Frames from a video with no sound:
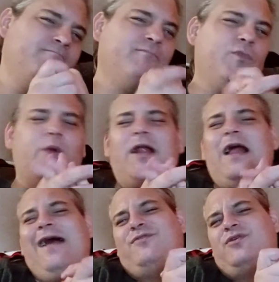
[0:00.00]
three and a
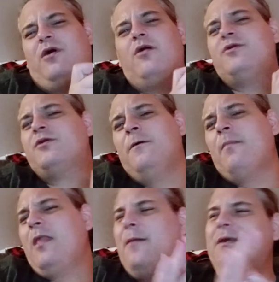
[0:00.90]
half stars.
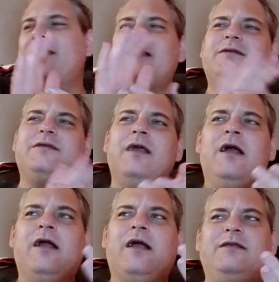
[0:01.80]
I mean, it's
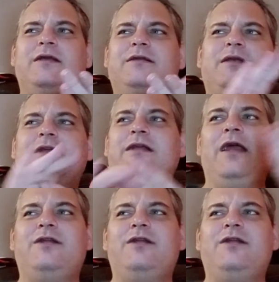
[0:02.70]
because it's it, it's